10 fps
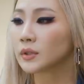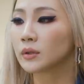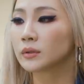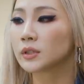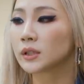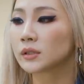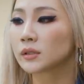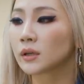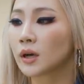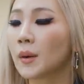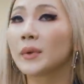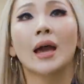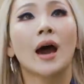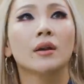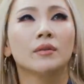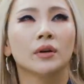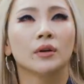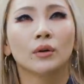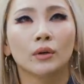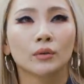you know, just coming out of a
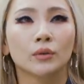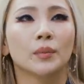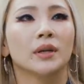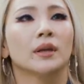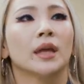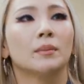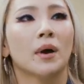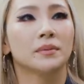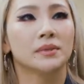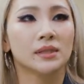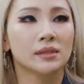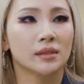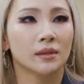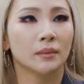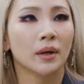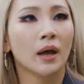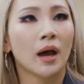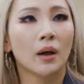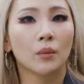girl group and a K-pop system, I